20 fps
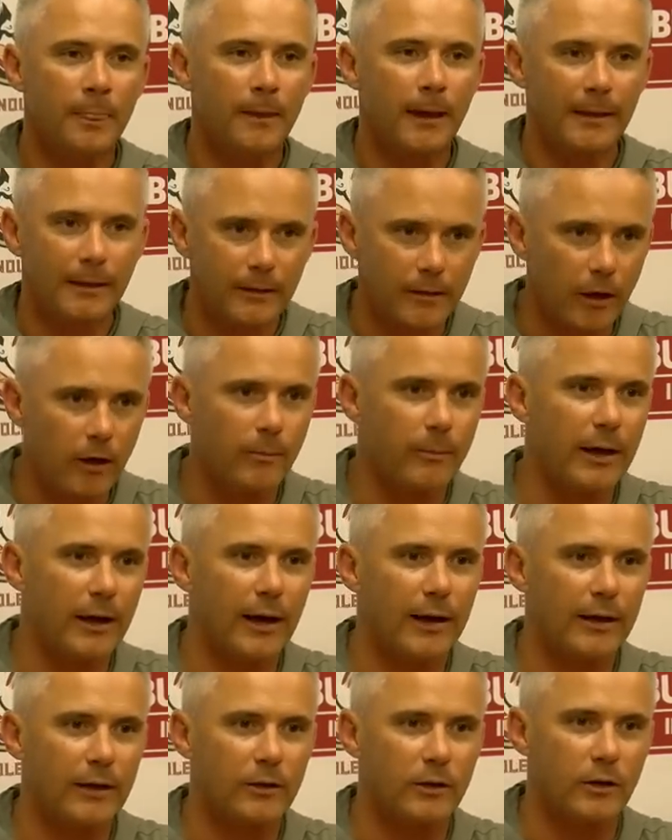and the young men
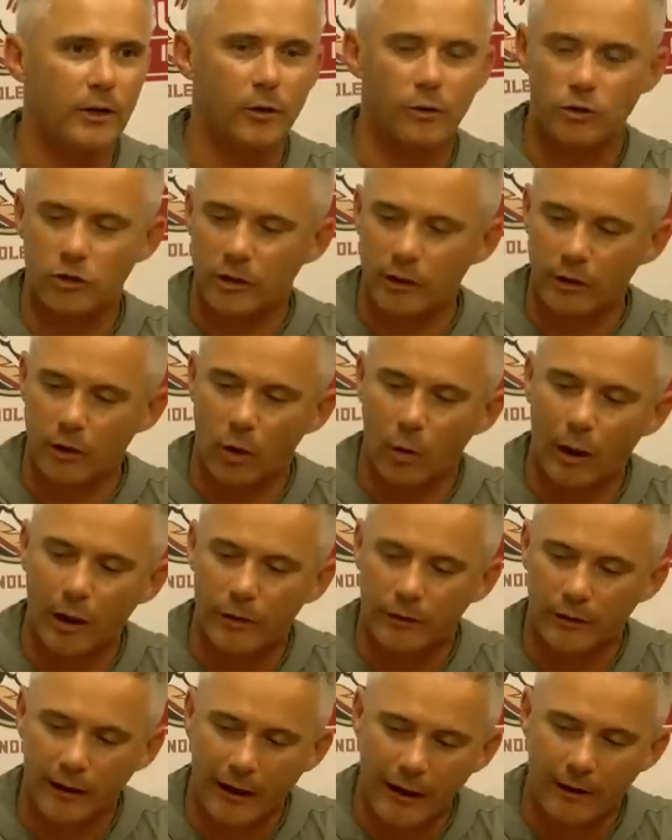I get to coach can go out there